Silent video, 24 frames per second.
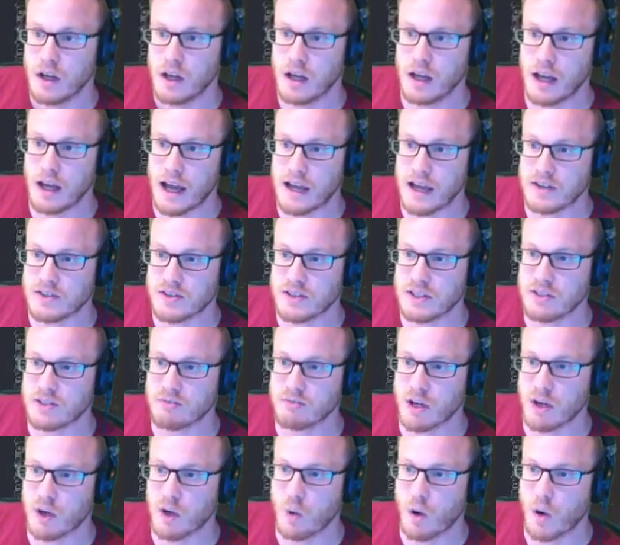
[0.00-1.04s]
has these
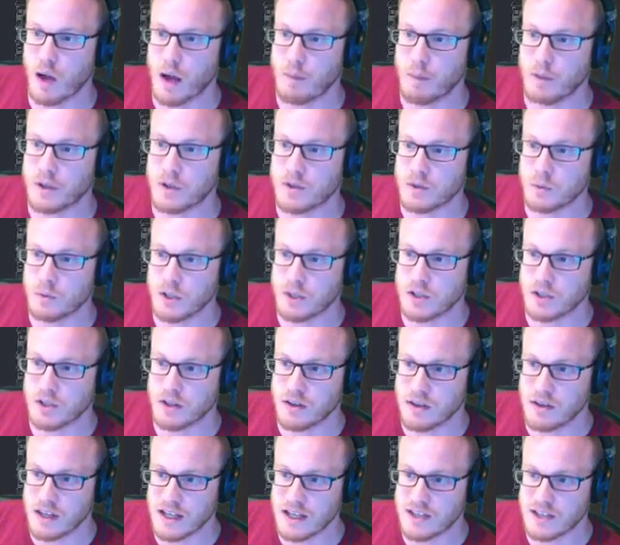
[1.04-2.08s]
requirements, which are
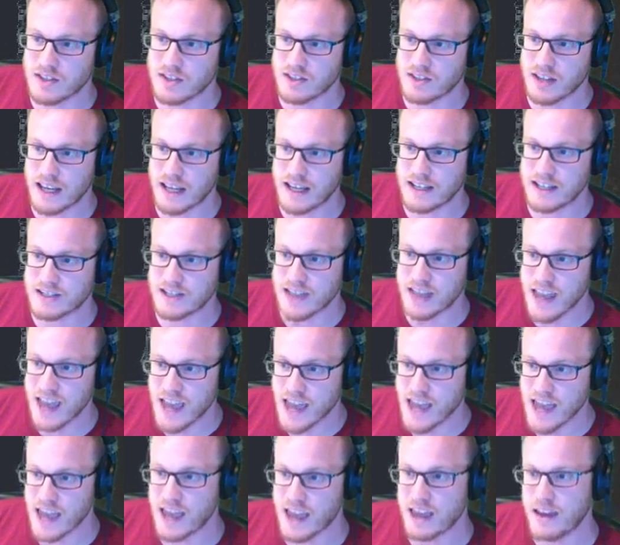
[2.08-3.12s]
these states
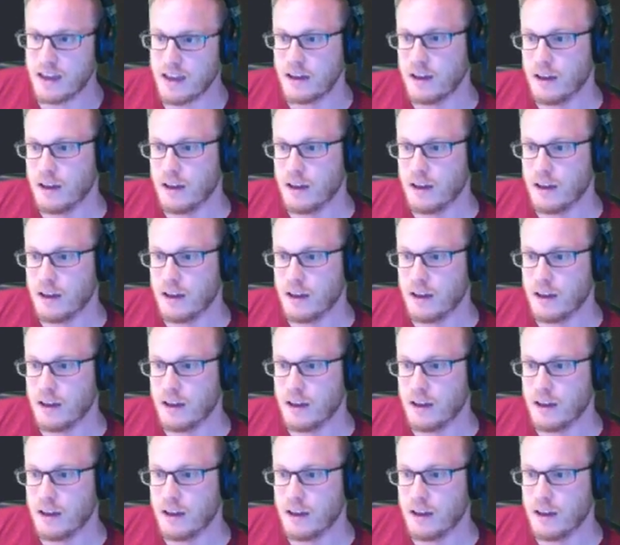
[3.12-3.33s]
here,